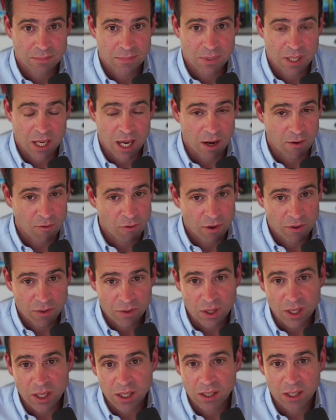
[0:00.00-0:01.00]

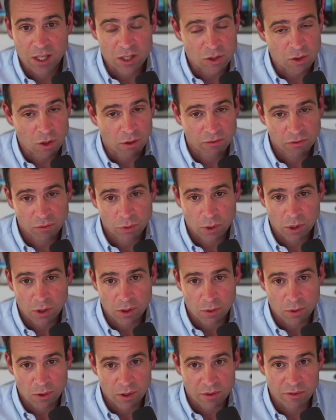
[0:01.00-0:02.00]
Everything a software
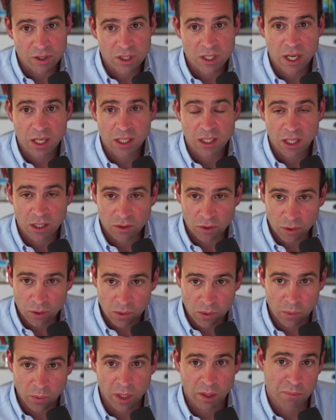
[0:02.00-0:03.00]
or a VA can
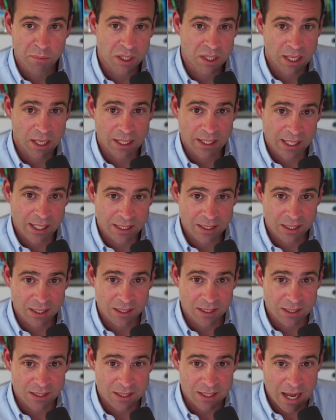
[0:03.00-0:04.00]
do will be
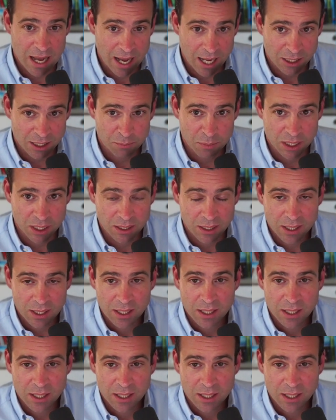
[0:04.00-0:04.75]
delegated. It's admin.